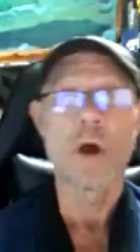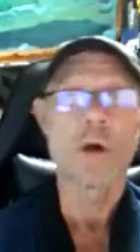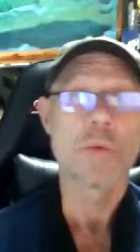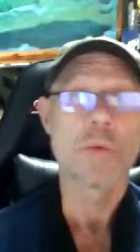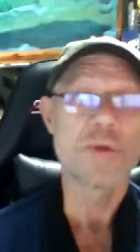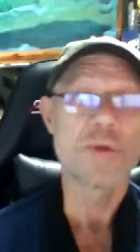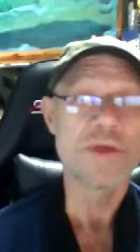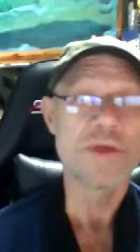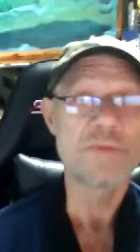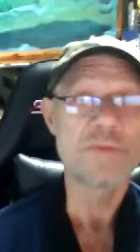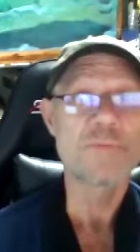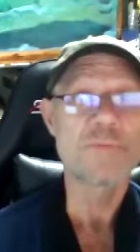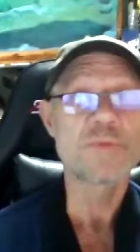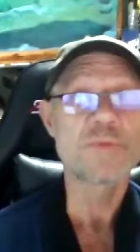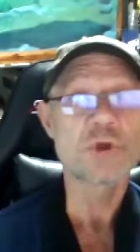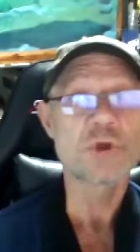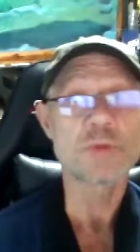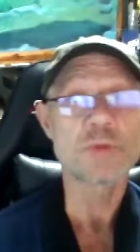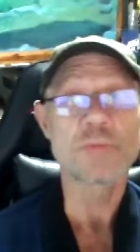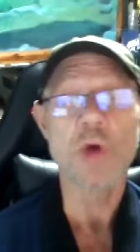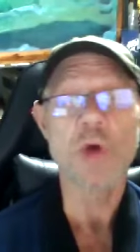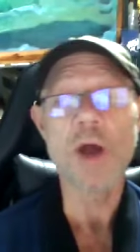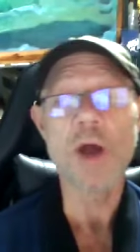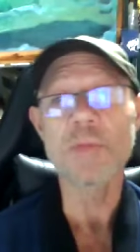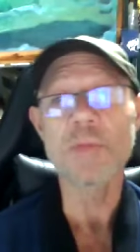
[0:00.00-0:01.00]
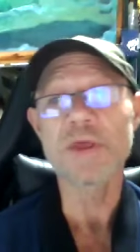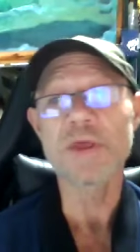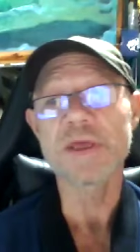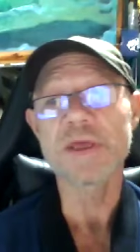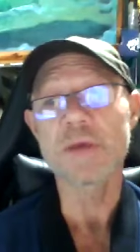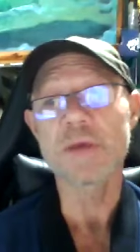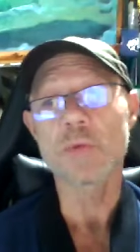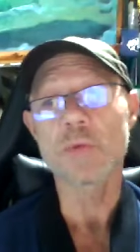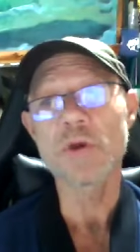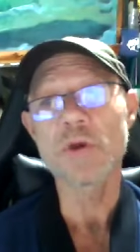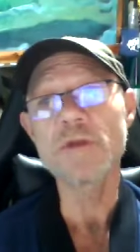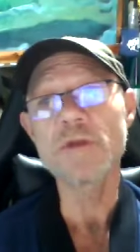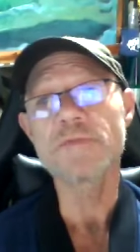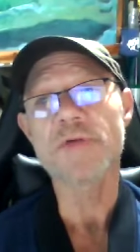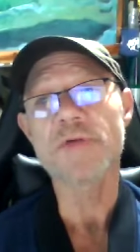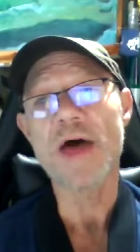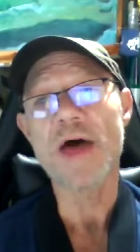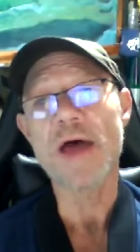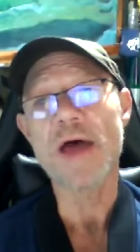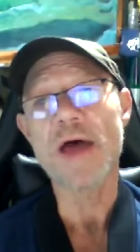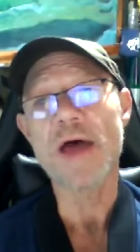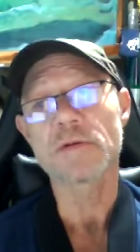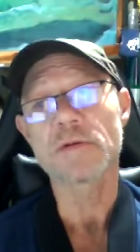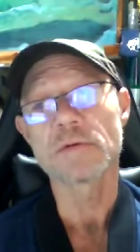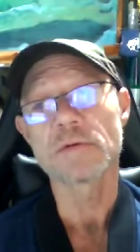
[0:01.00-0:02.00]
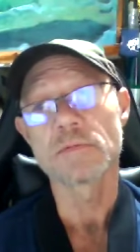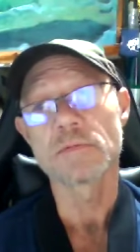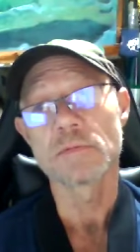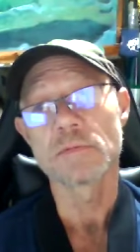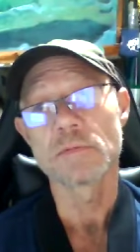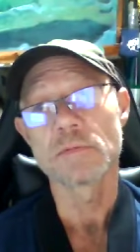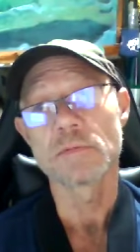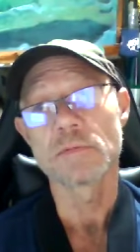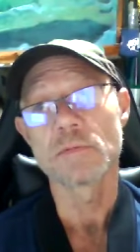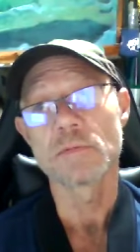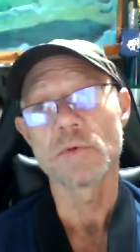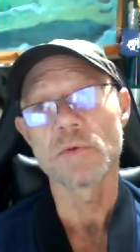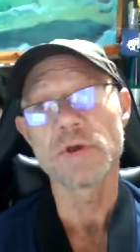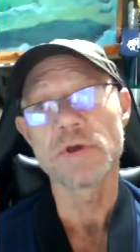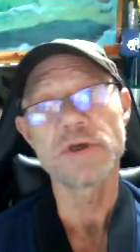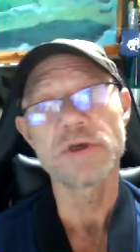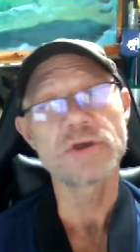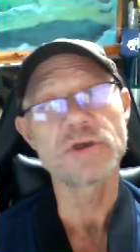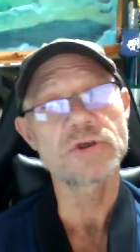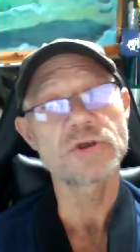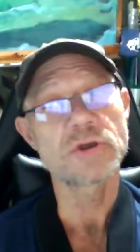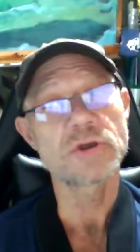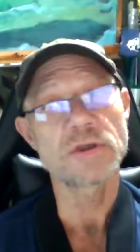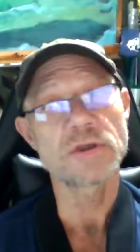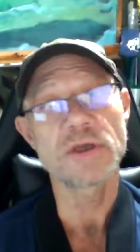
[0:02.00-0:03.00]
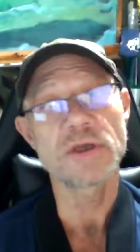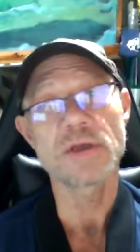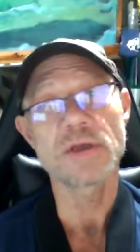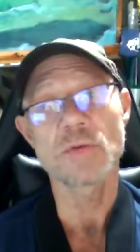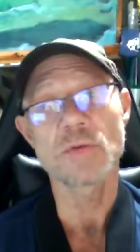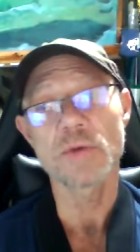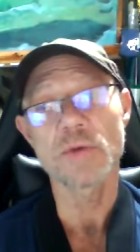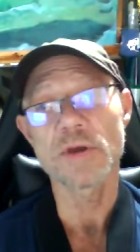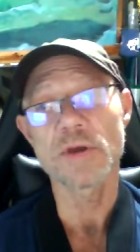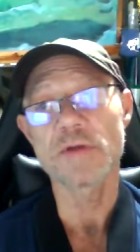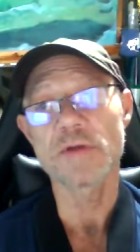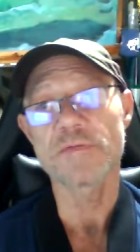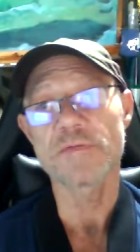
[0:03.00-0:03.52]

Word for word: we should probably get rid of that. We should get rid of. Because